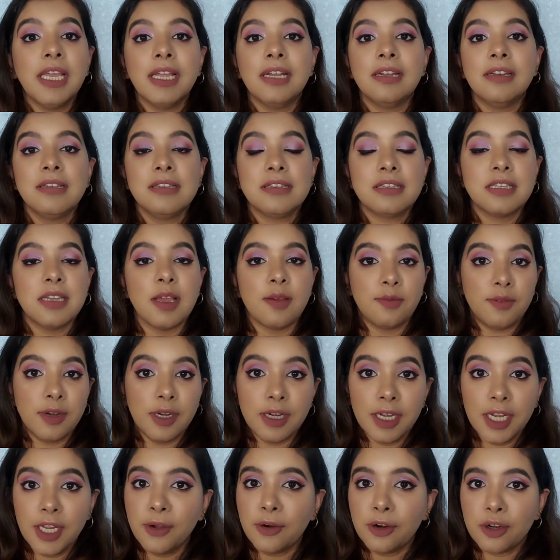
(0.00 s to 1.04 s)
It is
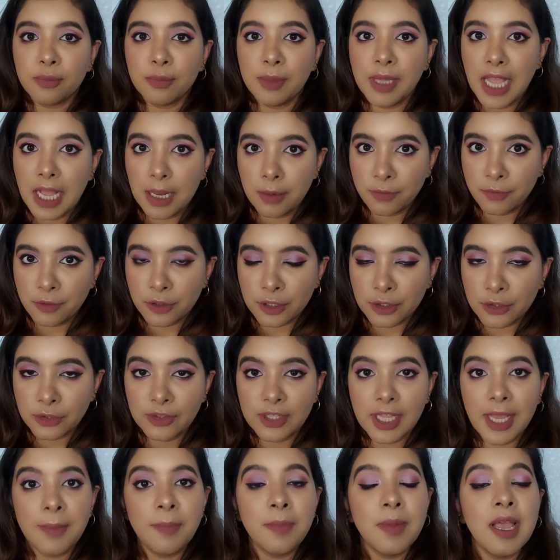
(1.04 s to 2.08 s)
definitely going to be helpful to
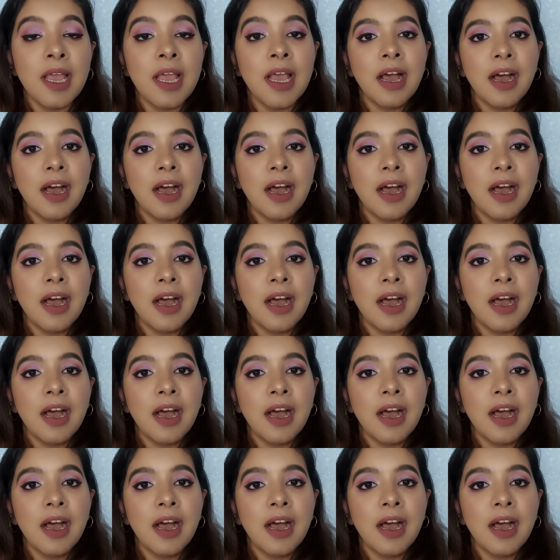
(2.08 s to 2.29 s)
them.